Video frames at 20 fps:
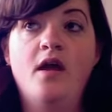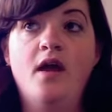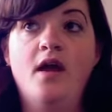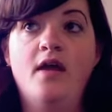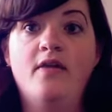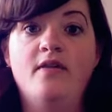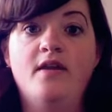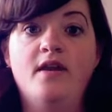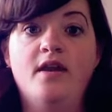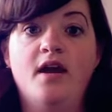
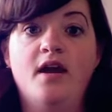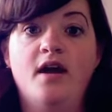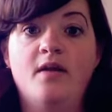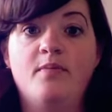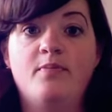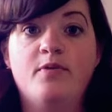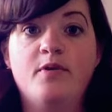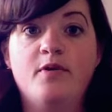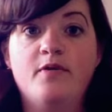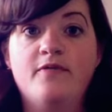And then he got
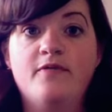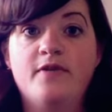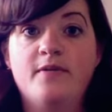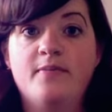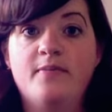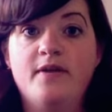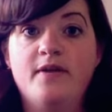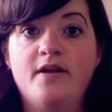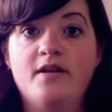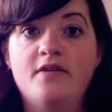approved for the
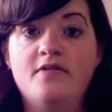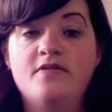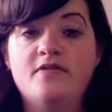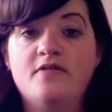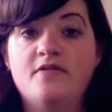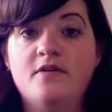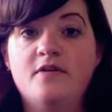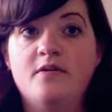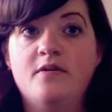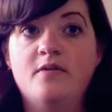place,
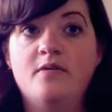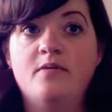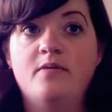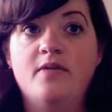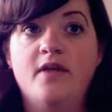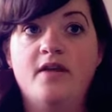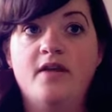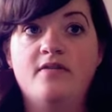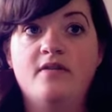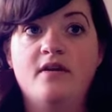so
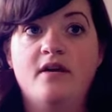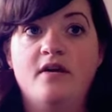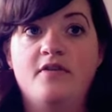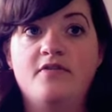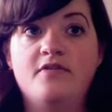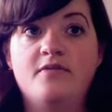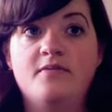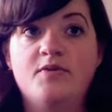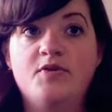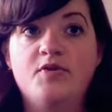that's
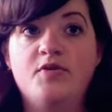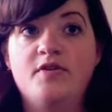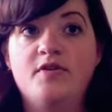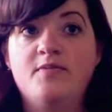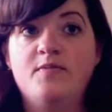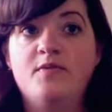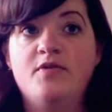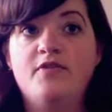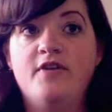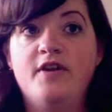awesome. So he's
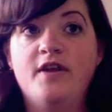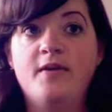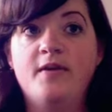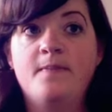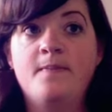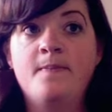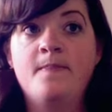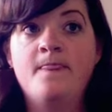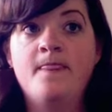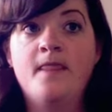moving,
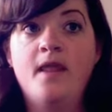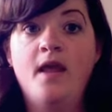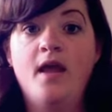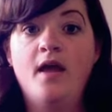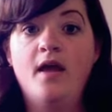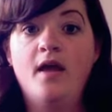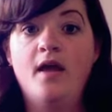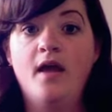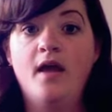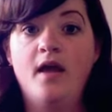
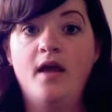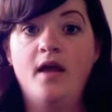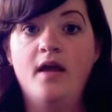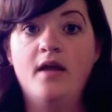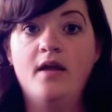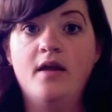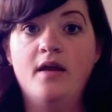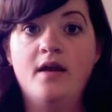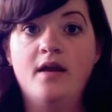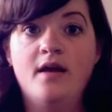
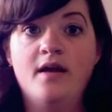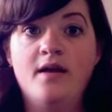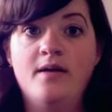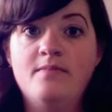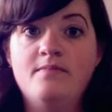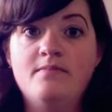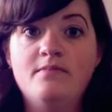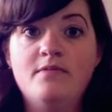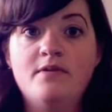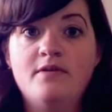and
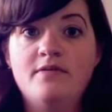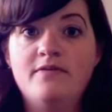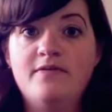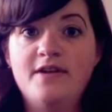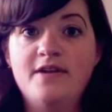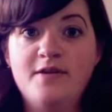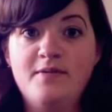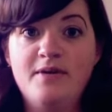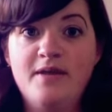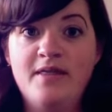I'm
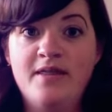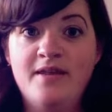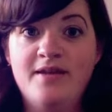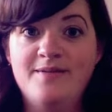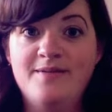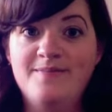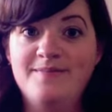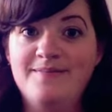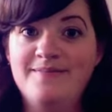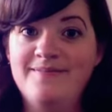moving with
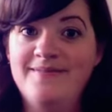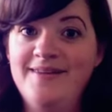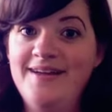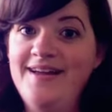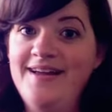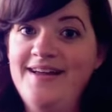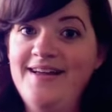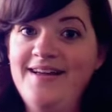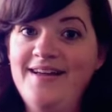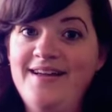him.
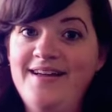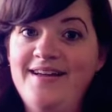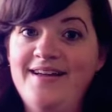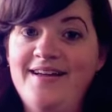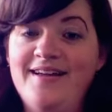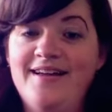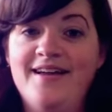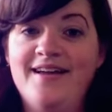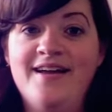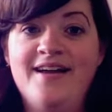
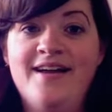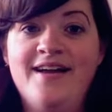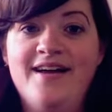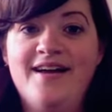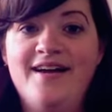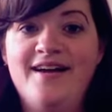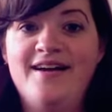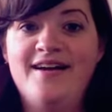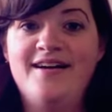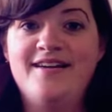Hey!
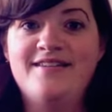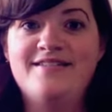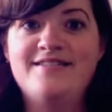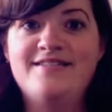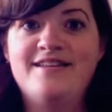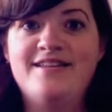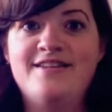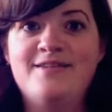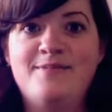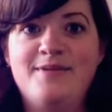Uh, so
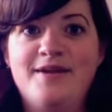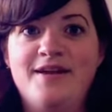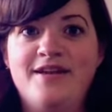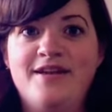that's big